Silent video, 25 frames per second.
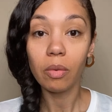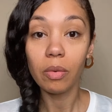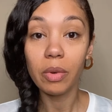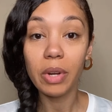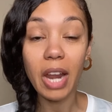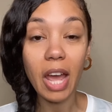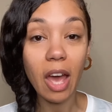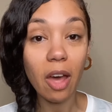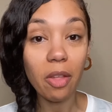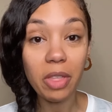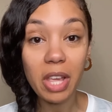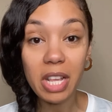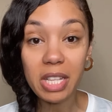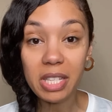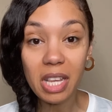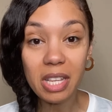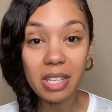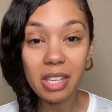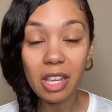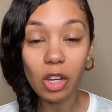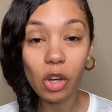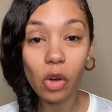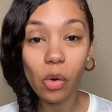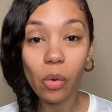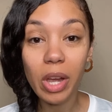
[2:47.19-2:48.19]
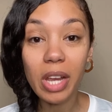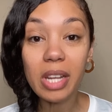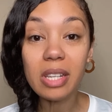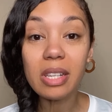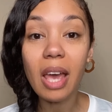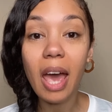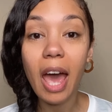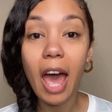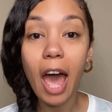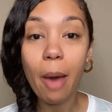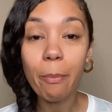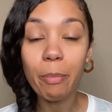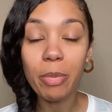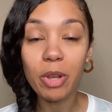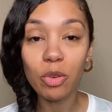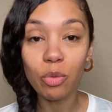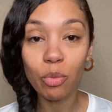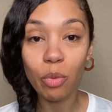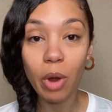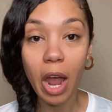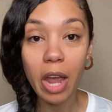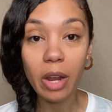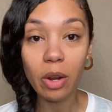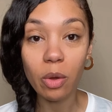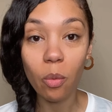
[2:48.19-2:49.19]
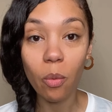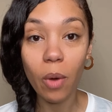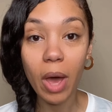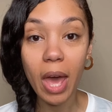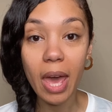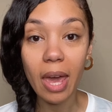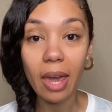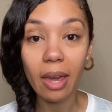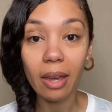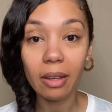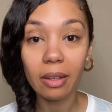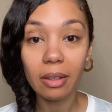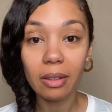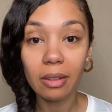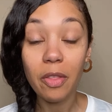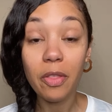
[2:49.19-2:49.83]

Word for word: Now, this isn't going to happen right away.